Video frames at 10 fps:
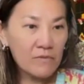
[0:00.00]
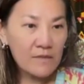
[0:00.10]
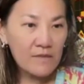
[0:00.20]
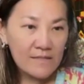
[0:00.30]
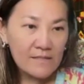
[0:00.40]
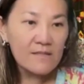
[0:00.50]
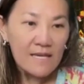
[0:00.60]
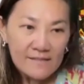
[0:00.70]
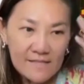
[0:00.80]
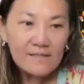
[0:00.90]
Does
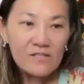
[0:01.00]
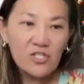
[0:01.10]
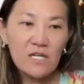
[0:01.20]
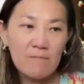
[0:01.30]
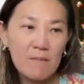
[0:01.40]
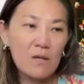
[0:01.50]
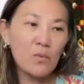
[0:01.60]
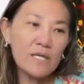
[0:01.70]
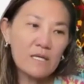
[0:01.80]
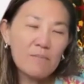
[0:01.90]
this decision I make,
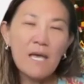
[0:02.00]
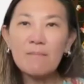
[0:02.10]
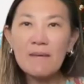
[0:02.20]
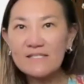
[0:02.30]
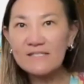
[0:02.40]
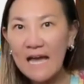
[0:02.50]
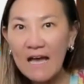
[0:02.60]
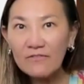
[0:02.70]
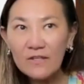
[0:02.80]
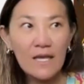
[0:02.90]
will it impact my
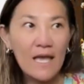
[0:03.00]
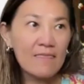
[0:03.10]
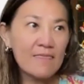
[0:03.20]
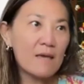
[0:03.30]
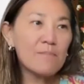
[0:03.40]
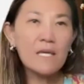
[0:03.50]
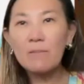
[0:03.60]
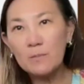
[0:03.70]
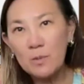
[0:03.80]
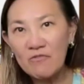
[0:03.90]
staff and then being
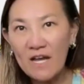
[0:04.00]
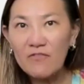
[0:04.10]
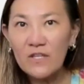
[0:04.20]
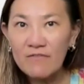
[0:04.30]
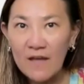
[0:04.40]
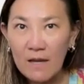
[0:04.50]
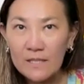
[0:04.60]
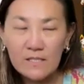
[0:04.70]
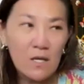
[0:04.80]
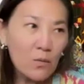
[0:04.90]
able to provide for their families?